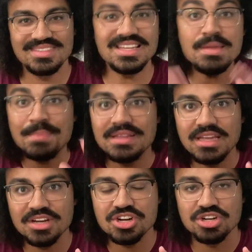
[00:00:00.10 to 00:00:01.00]
deep in the
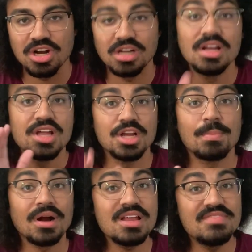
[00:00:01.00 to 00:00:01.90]
Underdark, your
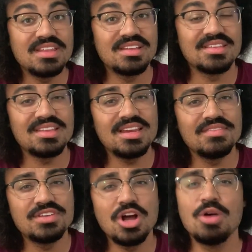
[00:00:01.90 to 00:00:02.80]
party visits the city
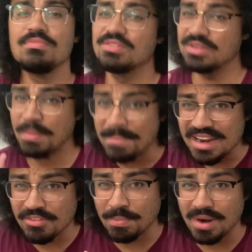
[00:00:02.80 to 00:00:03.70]
of gnomes with a bit
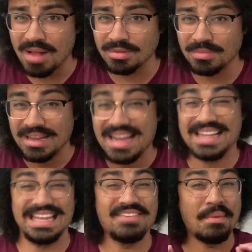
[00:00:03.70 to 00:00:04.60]
of a problem.
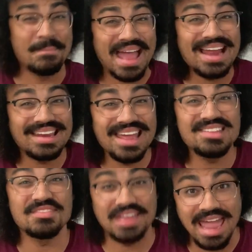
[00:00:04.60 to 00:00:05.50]
They have a bad case
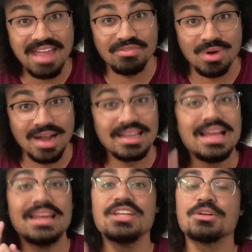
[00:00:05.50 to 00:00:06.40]
of cave rot
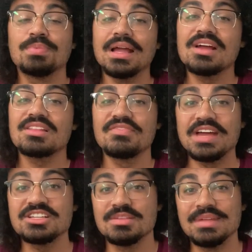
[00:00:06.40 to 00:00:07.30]
and need your players to
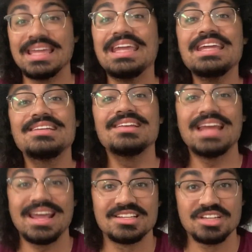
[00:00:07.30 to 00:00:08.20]
fetch them the key to an
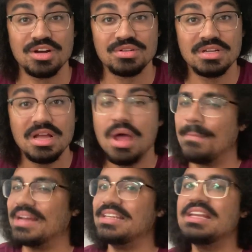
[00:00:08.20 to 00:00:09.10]
antidote.
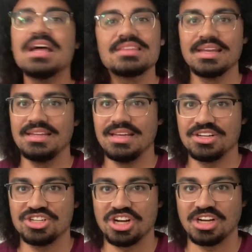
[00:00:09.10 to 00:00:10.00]
But nothing in the
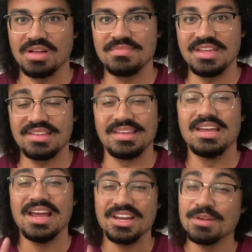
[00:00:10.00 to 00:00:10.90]
Underdark comes easy,
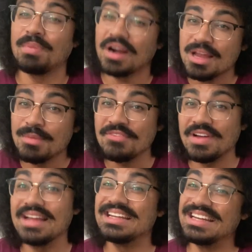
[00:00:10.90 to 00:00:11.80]
and your party may
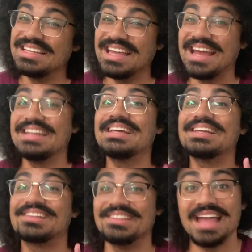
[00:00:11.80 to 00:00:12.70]
find that in the end,
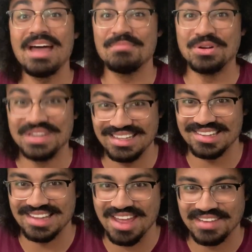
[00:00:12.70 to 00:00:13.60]
it's them who need
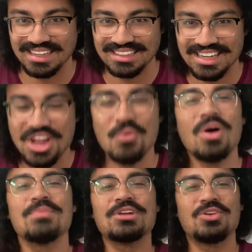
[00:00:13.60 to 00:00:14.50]
saving.
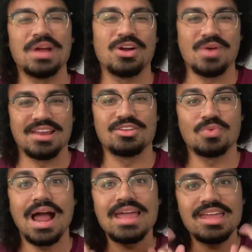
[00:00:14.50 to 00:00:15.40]
Welcome to Quick Quest,
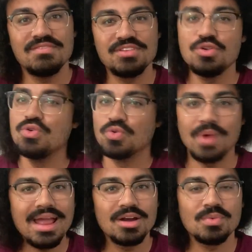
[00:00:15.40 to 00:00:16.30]
where I give you
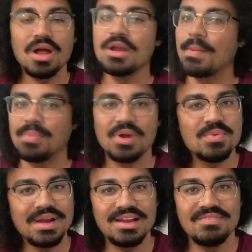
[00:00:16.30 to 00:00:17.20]
ready-to-run,
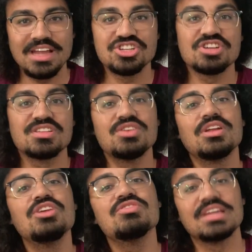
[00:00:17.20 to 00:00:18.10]
pre-written adventures you
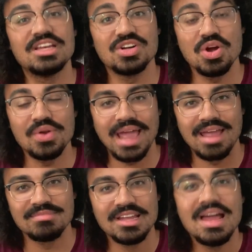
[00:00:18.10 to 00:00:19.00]
can use in your own
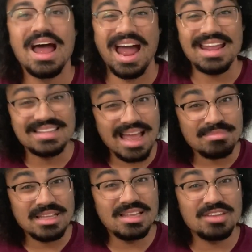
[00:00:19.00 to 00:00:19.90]
games. I
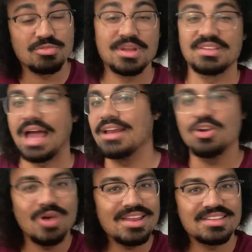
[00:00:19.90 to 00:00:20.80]
adapted this from a side
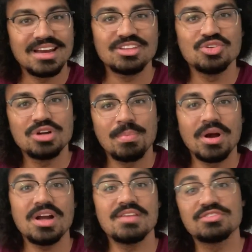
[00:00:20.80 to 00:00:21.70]
quest that I threw at a
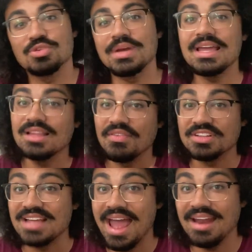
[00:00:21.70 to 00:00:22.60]
party of 3 level
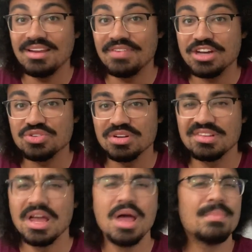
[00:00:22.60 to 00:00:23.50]
10 adventurers,
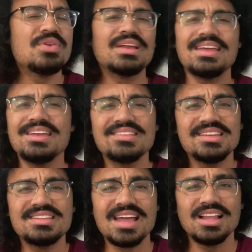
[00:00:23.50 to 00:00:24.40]
but you can
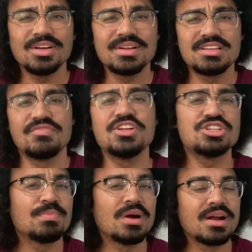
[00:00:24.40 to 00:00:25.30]
easily tailor it to fit
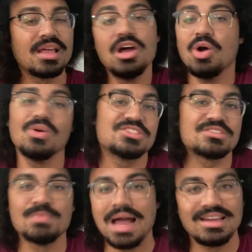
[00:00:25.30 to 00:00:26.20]
your party or just
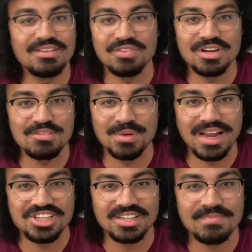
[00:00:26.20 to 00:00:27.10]
mine it for
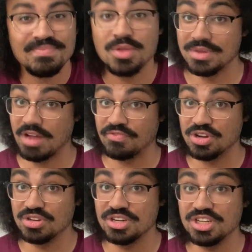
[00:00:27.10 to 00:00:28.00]
inspiration. Without
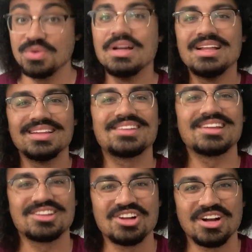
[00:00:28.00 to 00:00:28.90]
further ado, let's
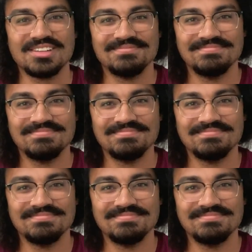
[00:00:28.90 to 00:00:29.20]
get started.